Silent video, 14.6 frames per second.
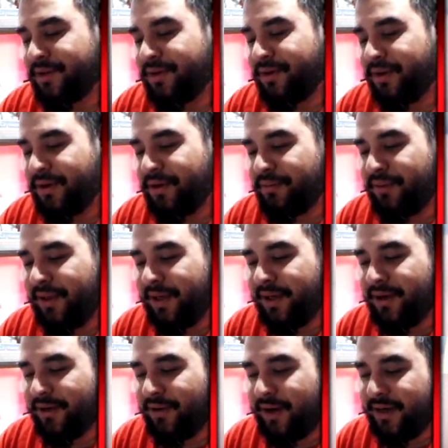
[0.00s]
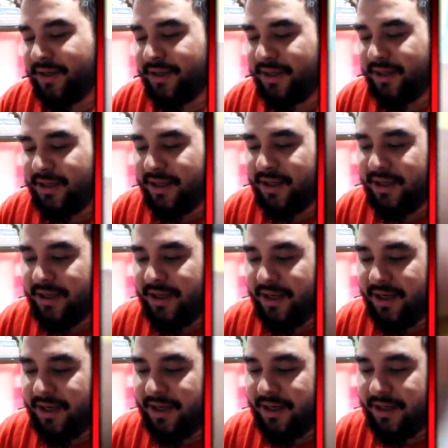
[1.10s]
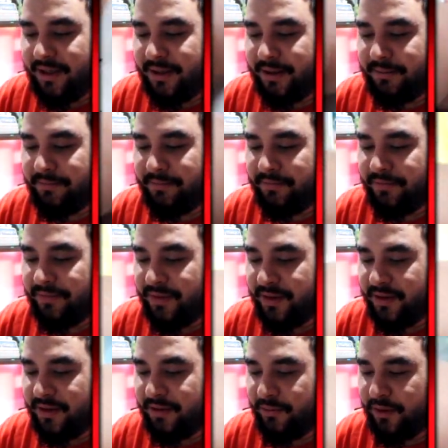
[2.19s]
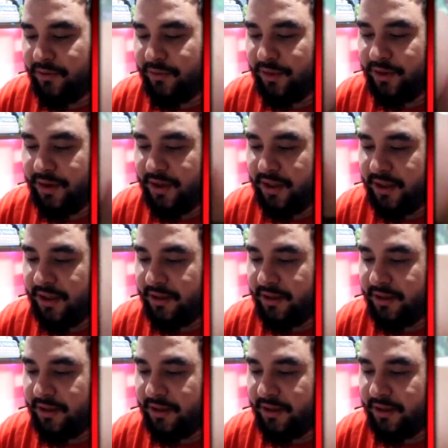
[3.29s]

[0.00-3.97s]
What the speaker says: not completely correct. What have we got here?